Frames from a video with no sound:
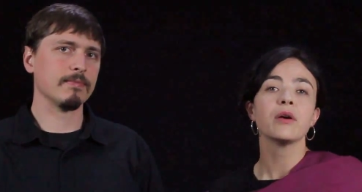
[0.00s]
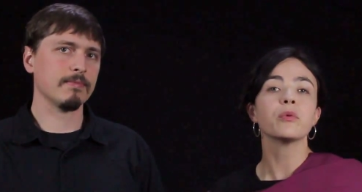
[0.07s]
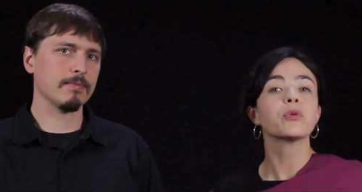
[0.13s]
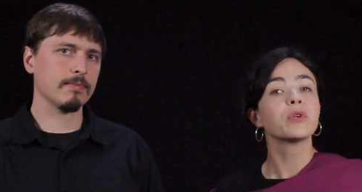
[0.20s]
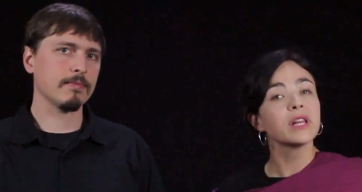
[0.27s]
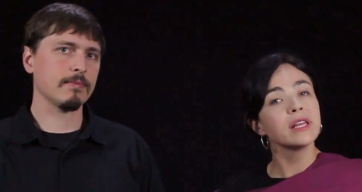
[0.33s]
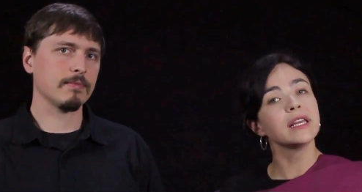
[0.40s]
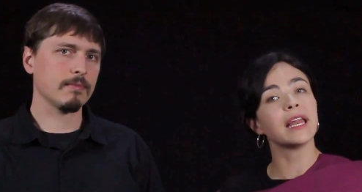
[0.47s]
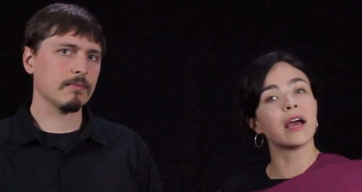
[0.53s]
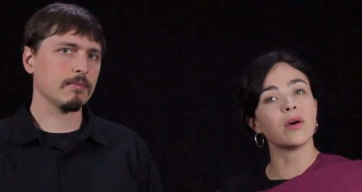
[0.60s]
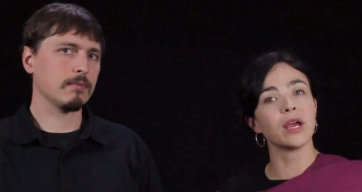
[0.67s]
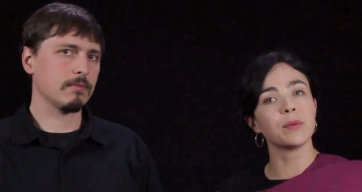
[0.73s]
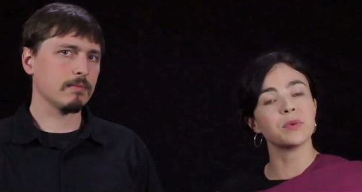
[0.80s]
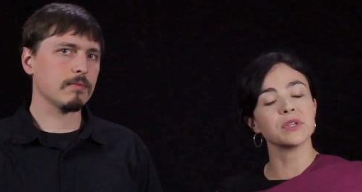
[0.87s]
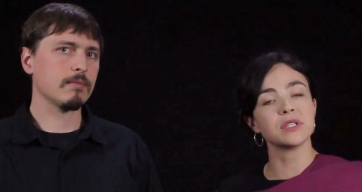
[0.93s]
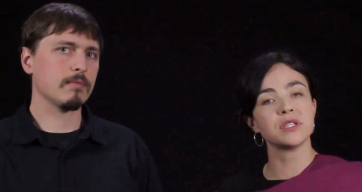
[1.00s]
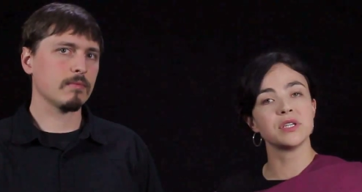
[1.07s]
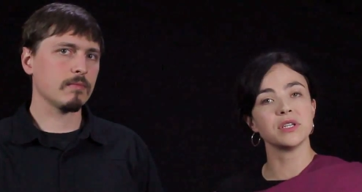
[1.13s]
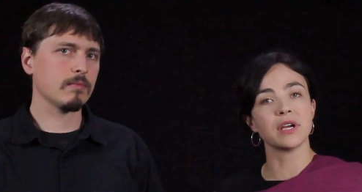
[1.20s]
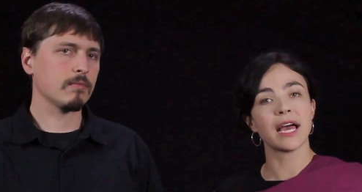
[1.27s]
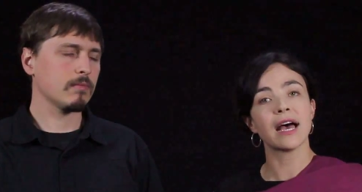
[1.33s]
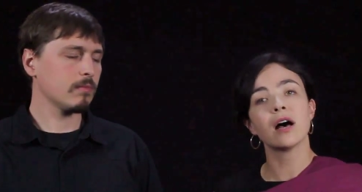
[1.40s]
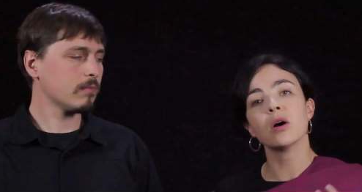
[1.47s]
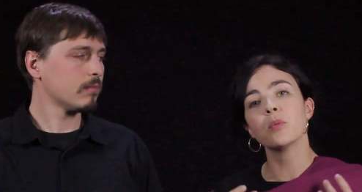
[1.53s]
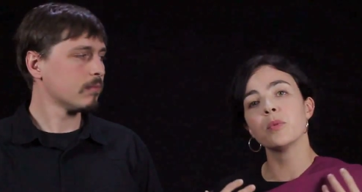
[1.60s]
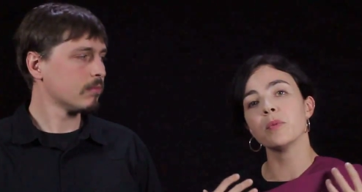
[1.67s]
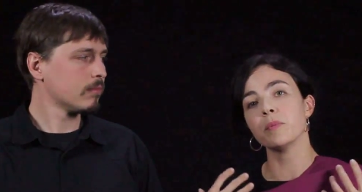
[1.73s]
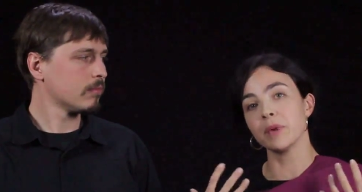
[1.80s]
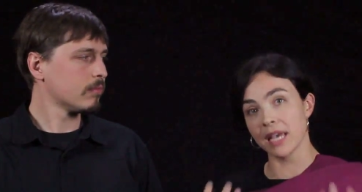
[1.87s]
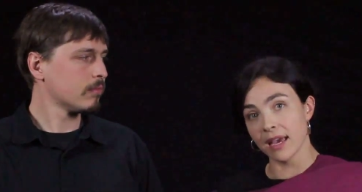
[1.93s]
Speaker 1: We're really now able to help
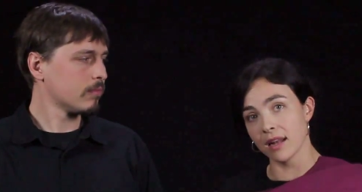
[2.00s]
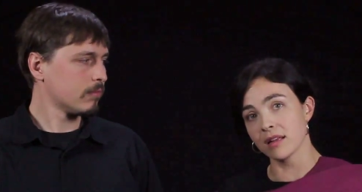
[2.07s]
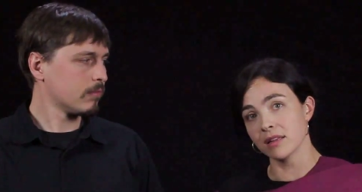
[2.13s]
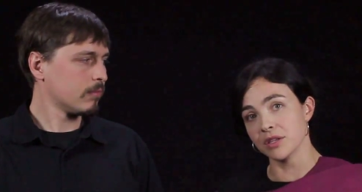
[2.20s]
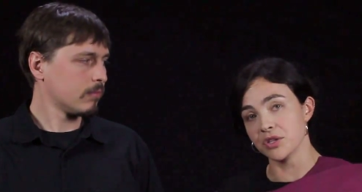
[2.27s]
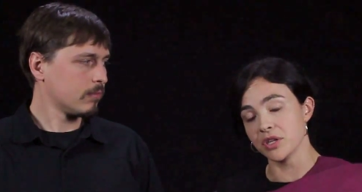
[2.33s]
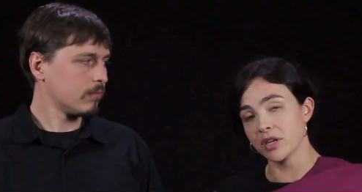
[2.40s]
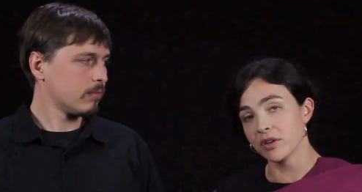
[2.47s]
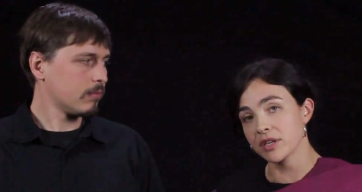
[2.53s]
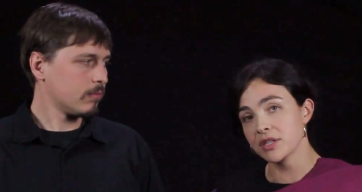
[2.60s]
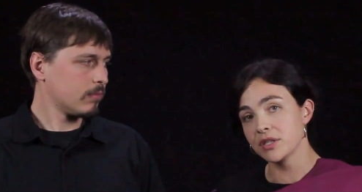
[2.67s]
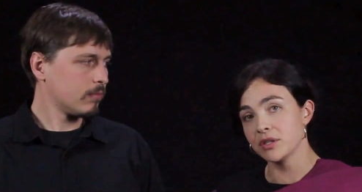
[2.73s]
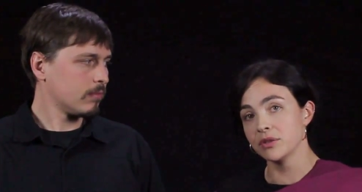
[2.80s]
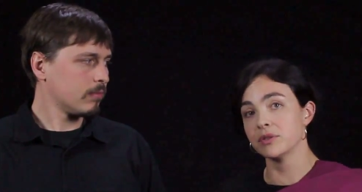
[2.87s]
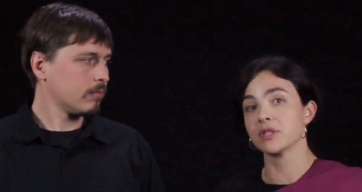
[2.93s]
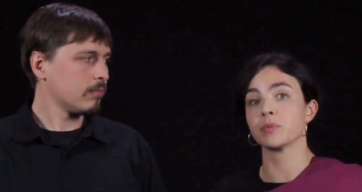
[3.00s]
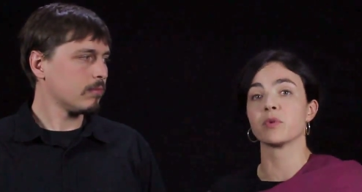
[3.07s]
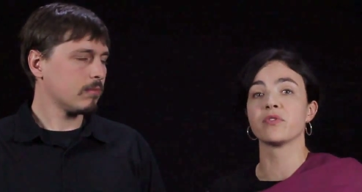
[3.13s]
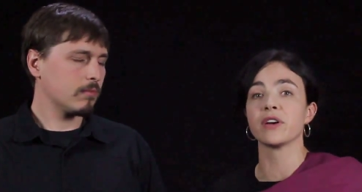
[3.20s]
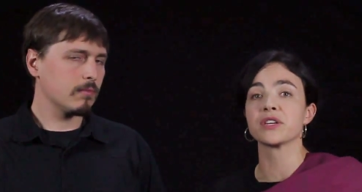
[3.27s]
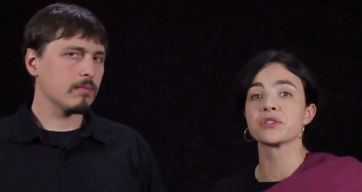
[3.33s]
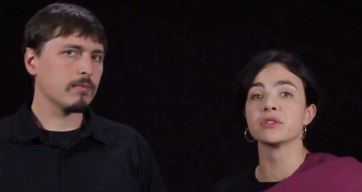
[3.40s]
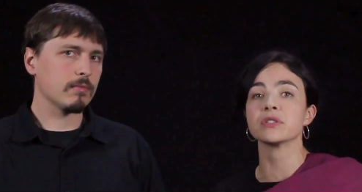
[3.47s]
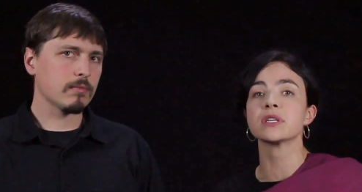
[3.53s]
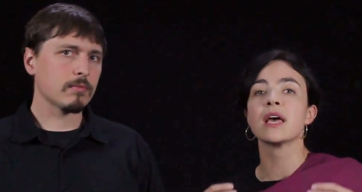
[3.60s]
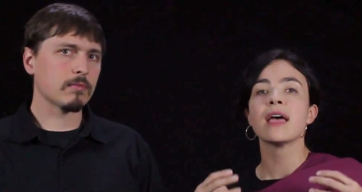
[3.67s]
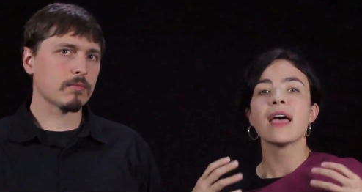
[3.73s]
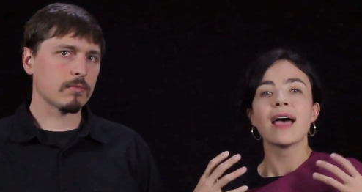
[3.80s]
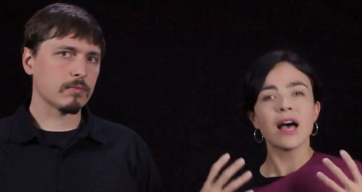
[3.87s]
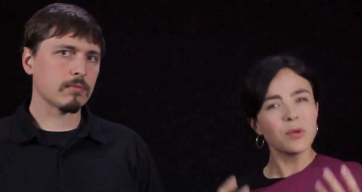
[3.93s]
mechanical engineering students and professionals,
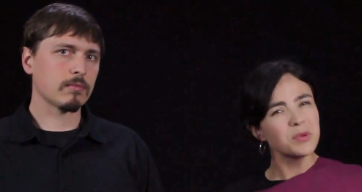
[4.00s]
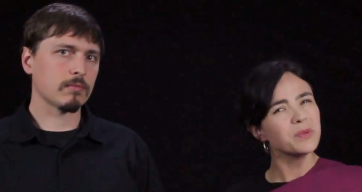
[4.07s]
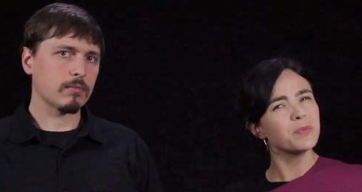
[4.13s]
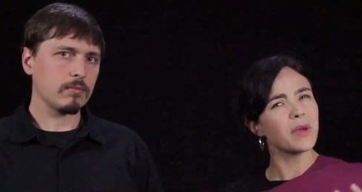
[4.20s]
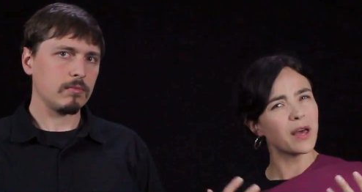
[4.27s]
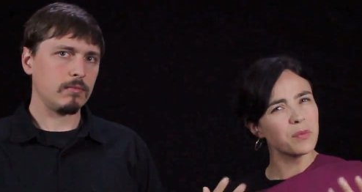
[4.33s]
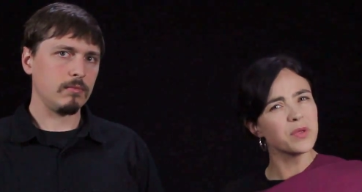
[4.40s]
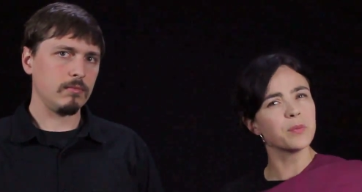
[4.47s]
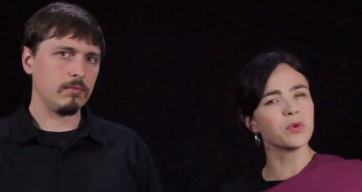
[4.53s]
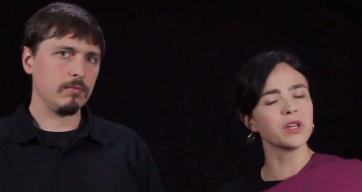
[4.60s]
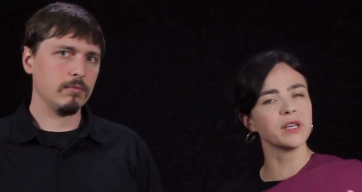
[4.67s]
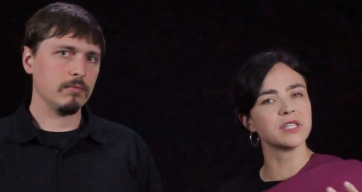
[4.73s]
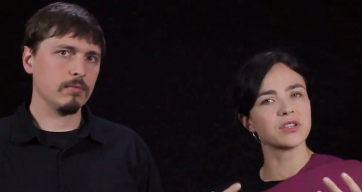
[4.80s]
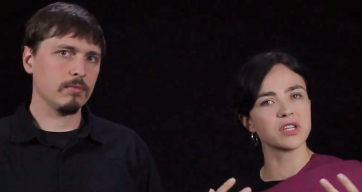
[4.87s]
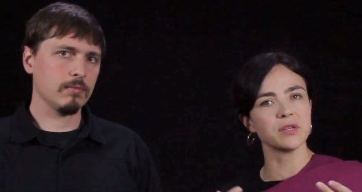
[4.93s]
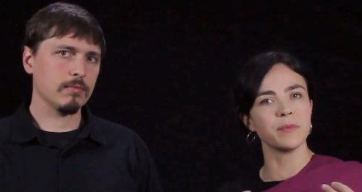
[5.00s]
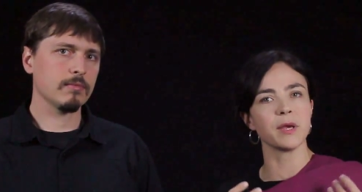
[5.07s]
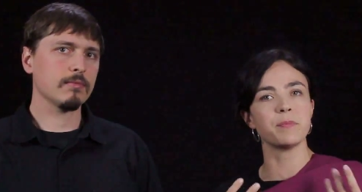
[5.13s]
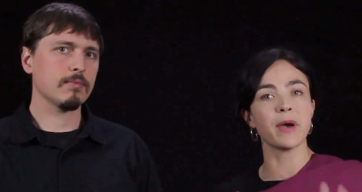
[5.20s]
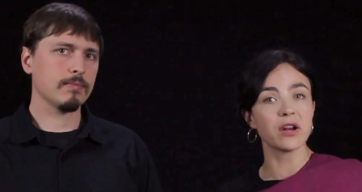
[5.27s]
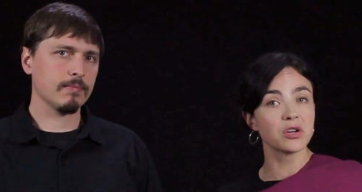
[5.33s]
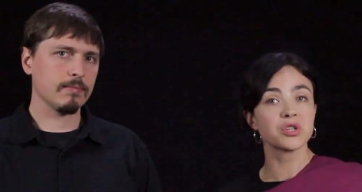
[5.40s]
help them, help them really start to make better